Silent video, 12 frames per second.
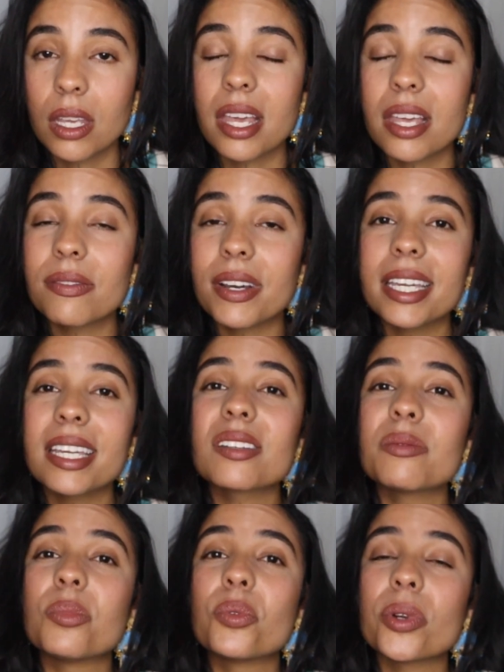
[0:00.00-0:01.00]
If I
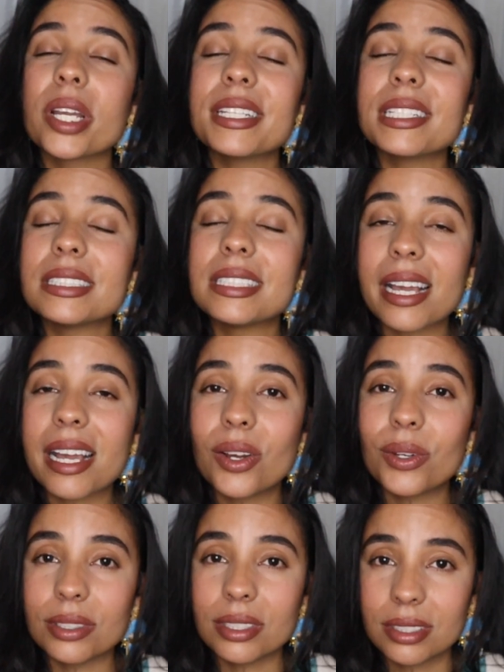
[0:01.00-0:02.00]
can break it
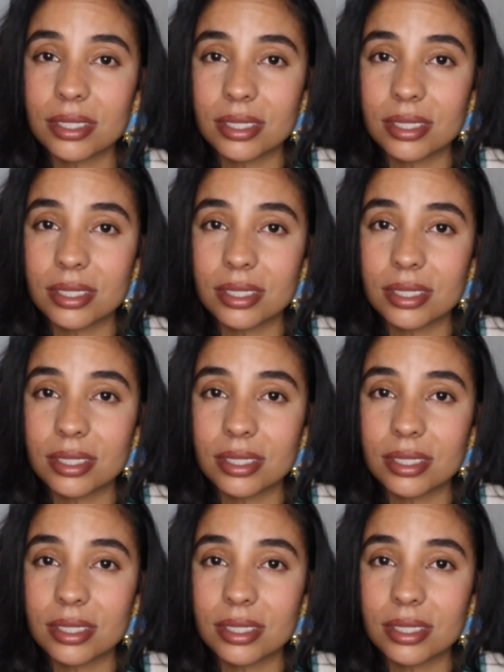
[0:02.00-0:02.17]
down,